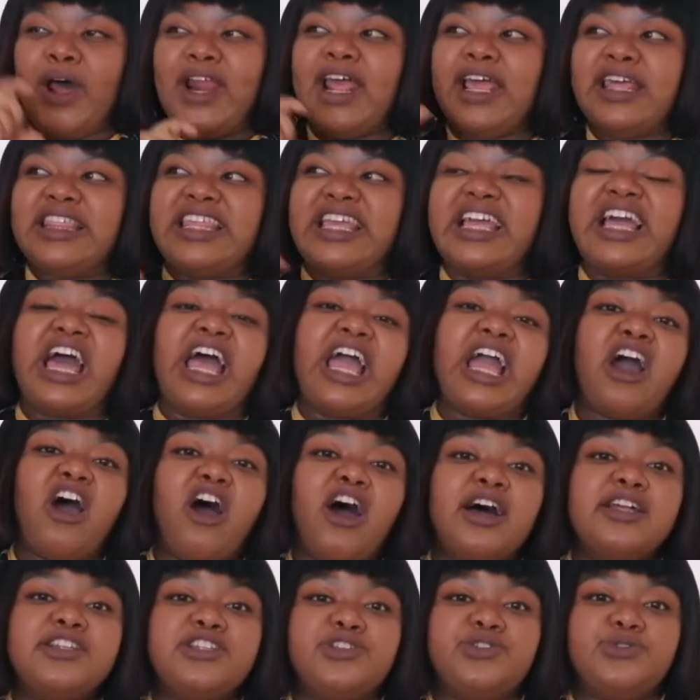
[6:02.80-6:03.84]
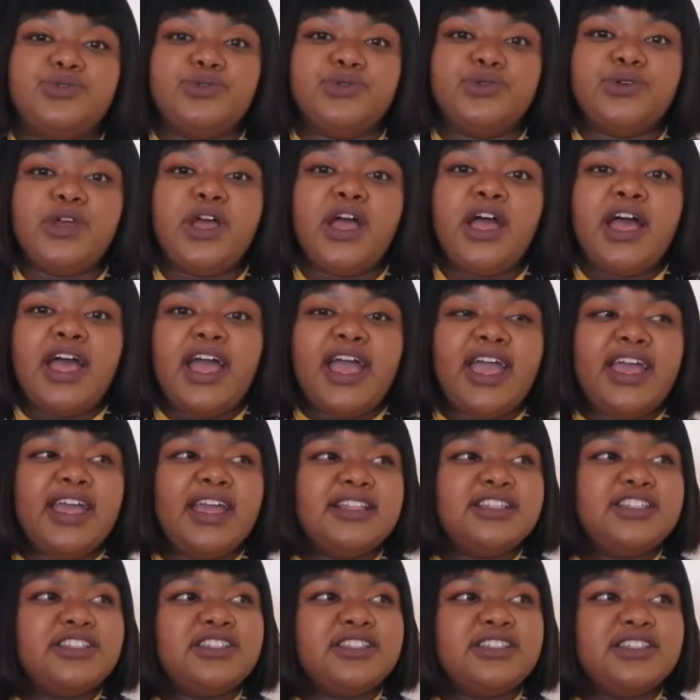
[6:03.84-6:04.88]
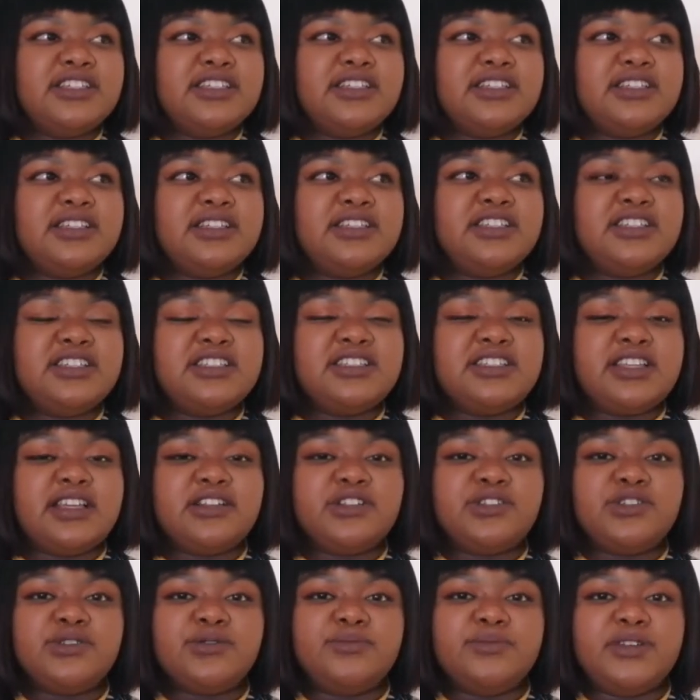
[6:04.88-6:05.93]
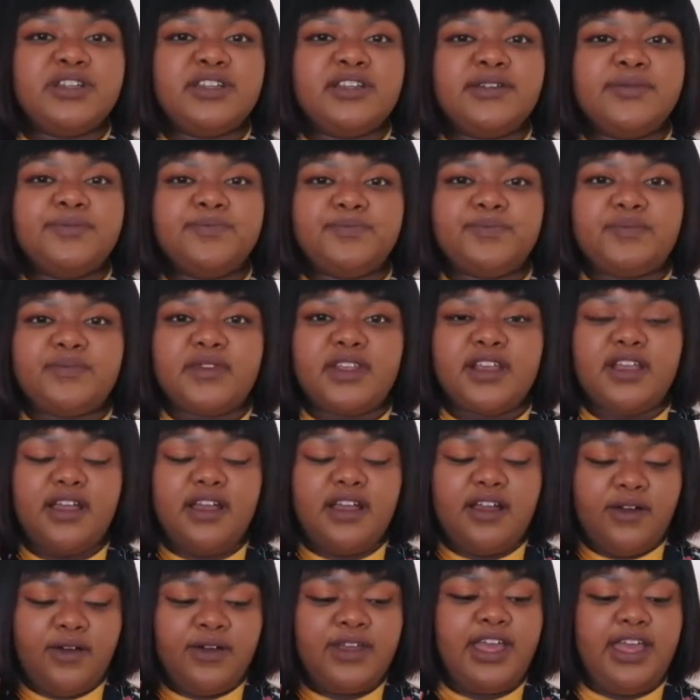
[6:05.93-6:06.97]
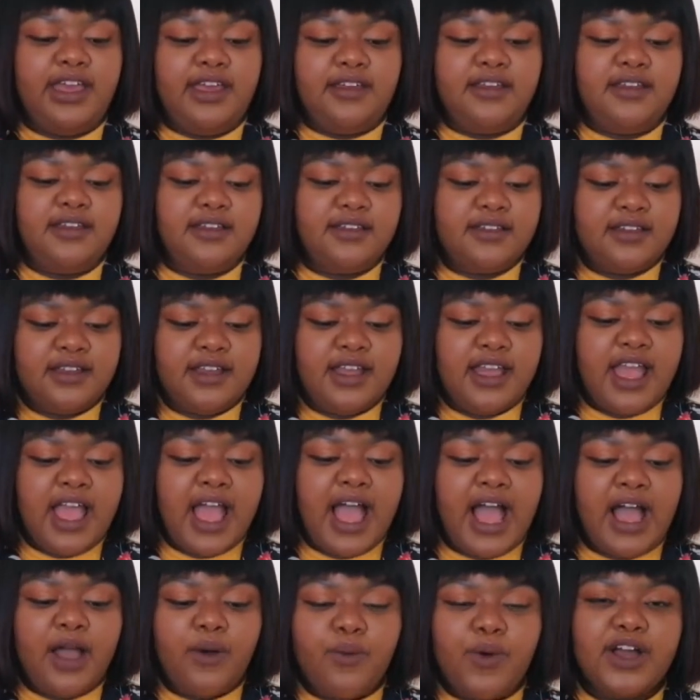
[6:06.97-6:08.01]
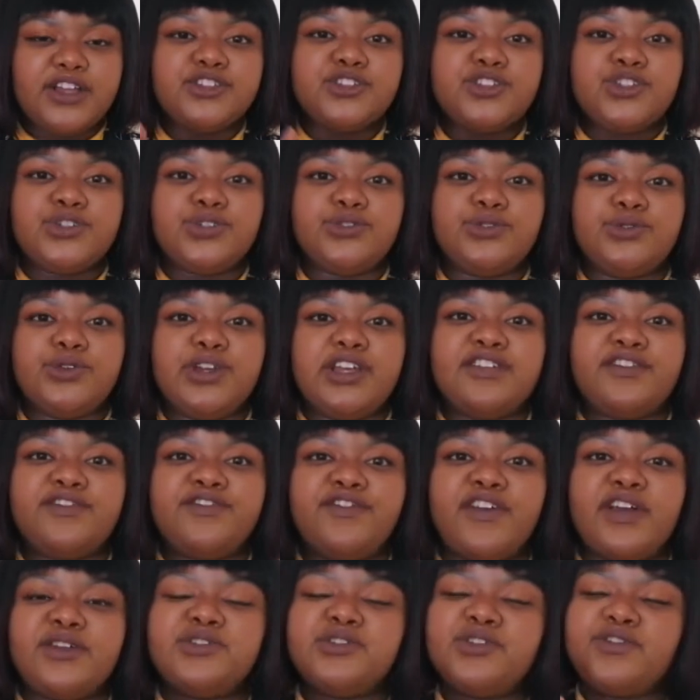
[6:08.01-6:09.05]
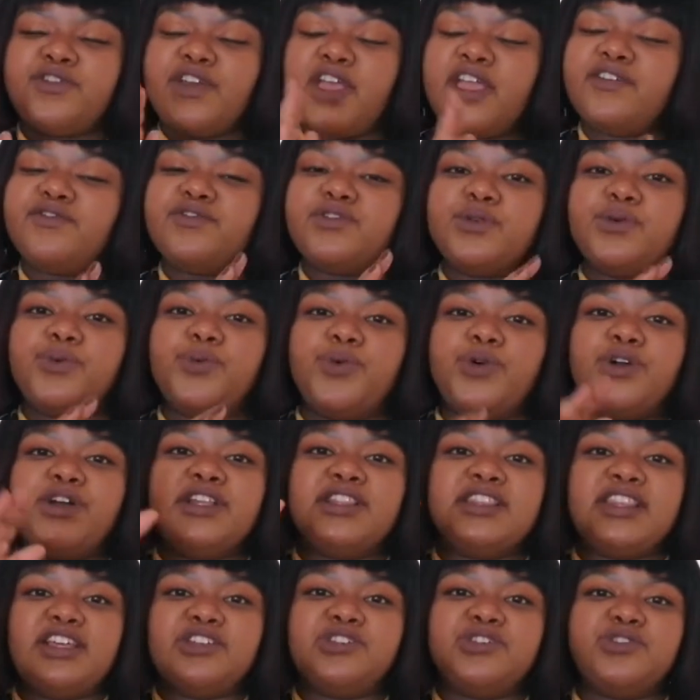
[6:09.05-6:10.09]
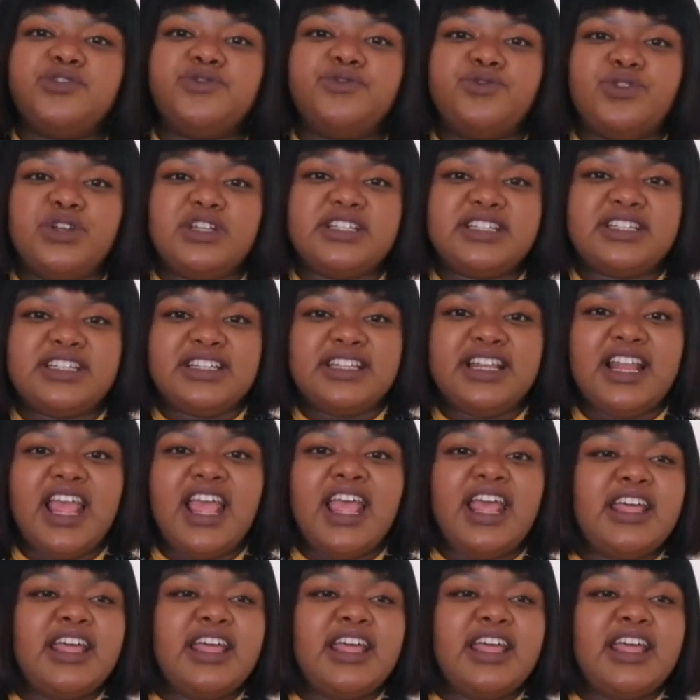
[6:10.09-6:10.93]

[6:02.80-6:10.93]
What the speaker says: what I think I can't do. And she said to me, okay, I want you, in front of every word that you've written,